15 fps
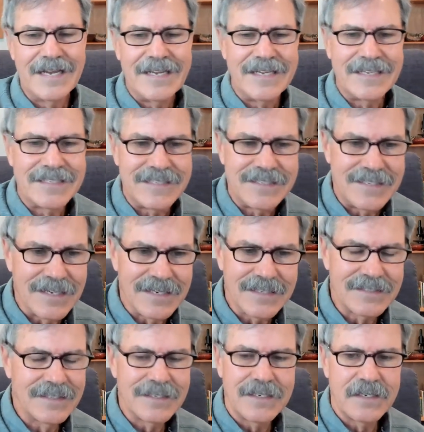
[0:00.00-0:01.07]
it
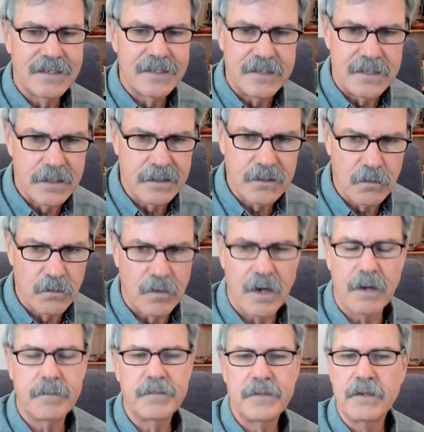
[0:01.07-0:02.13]
doesn't
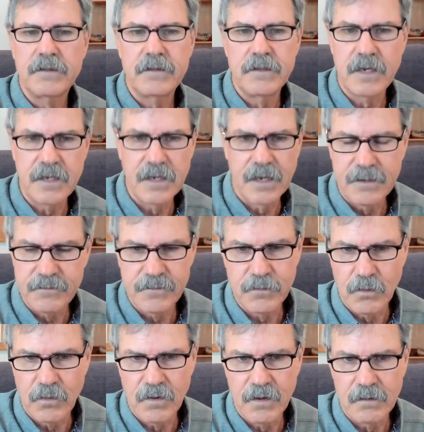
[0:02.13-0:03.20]
disrupt the gut
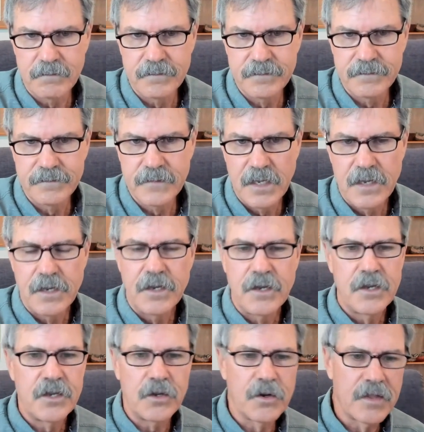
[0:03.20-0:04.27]
flora.
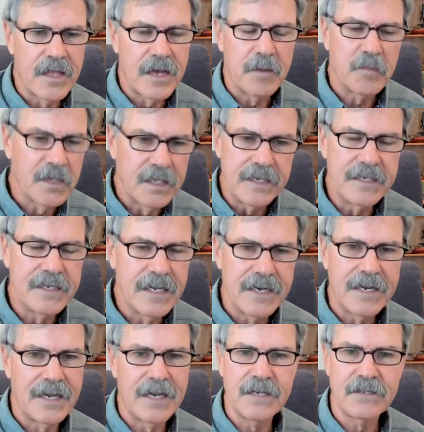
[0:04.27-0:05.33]
You know, that plant
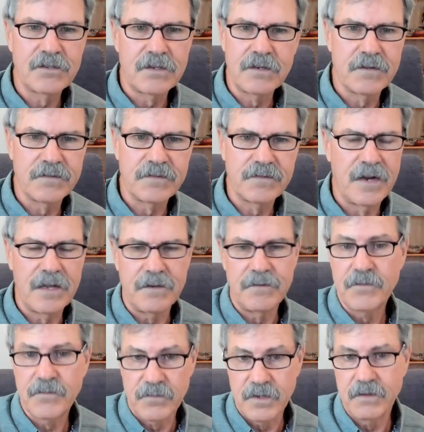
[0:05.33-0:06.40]
has to define
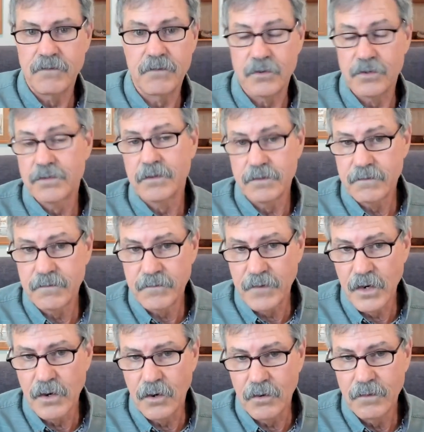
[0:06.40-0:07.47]
friend versus
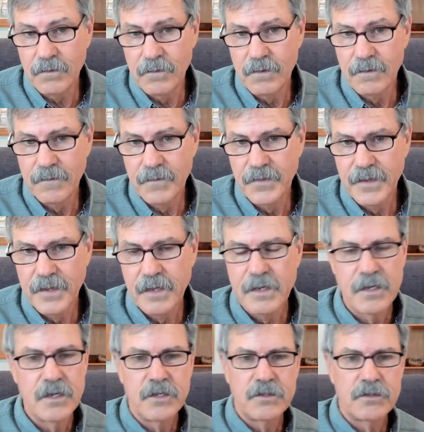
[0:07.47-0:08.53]
foe.
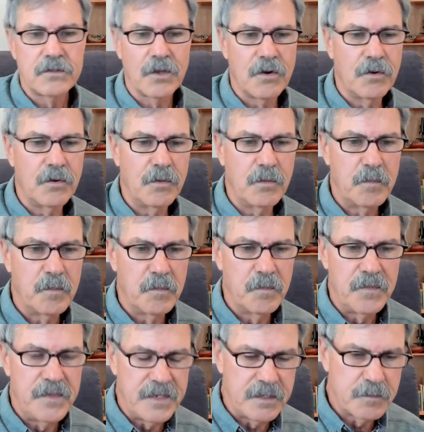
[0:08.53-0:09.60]
So
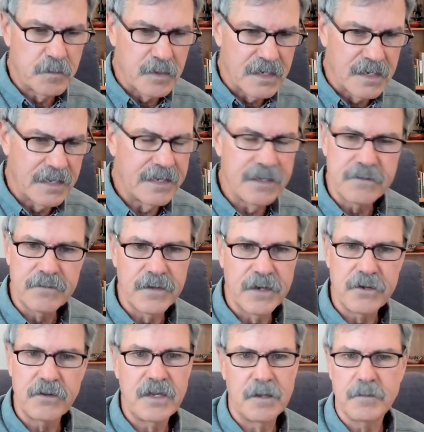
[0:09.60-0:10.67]
these plant
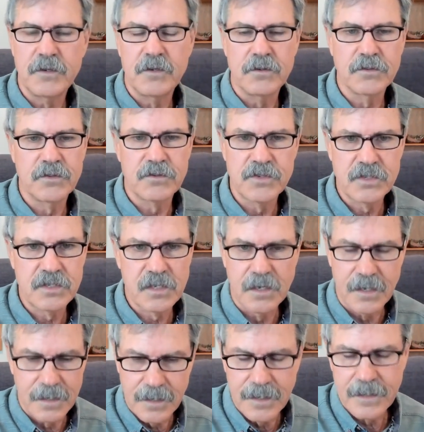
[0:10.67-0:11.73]
phytochemicals are
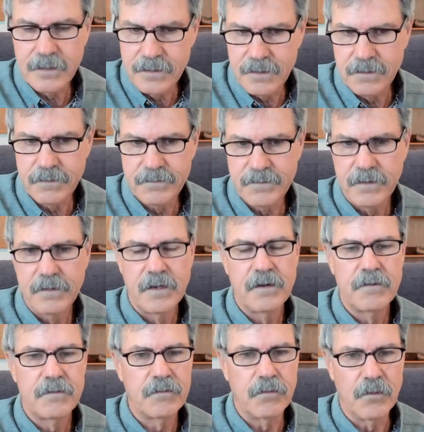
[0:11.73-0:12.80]
selective
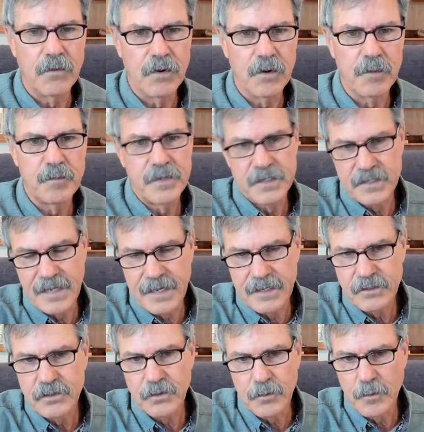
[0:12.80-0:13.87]
for
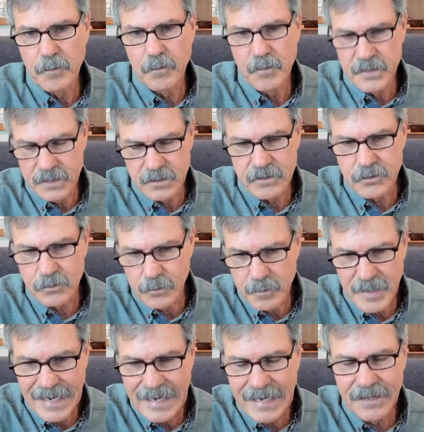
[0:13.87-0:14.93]
potential potential
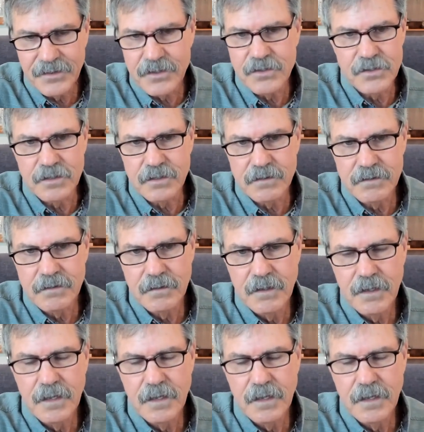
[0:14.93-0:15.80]
pathogens